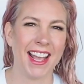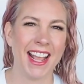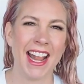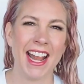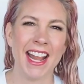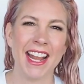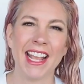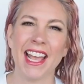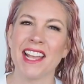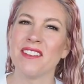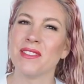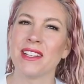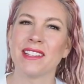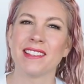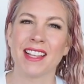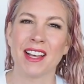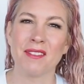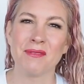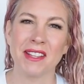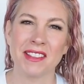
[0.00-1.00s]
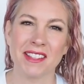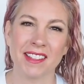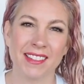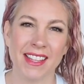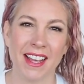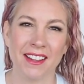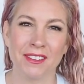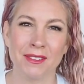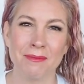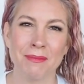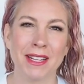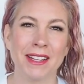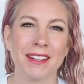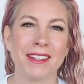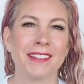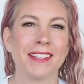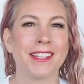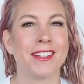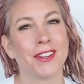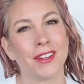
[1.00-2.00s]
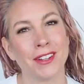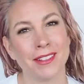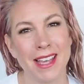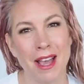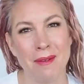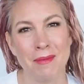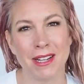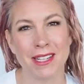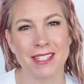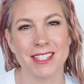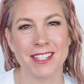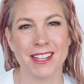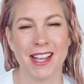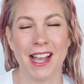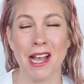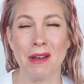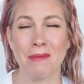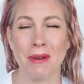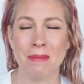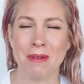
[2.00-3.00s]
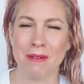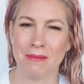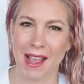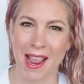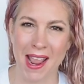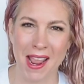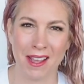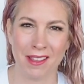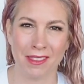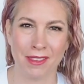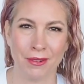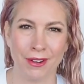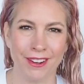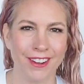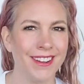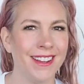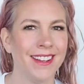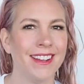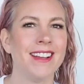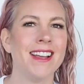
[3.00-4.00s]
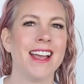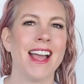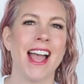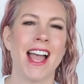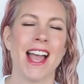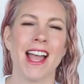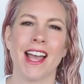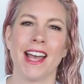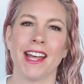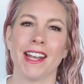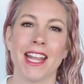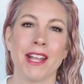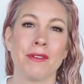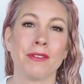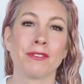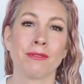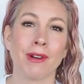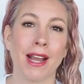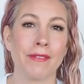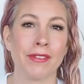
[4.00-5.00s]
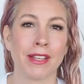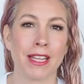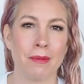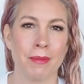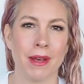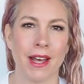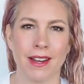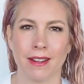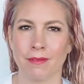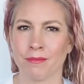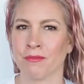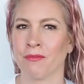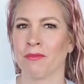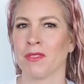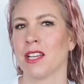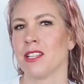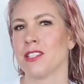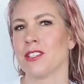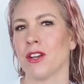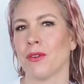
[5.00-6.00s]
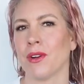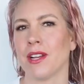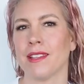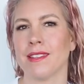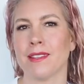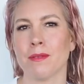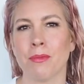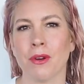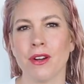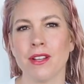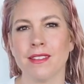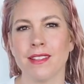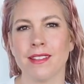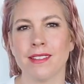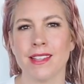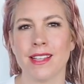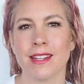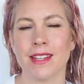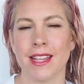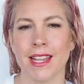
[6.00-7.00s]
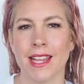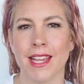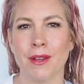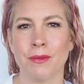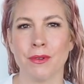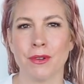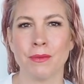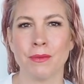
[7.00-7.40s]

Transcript: He gave me some at the salon because he knows how much I put my hair through, and he was raving about it. So it's a process that he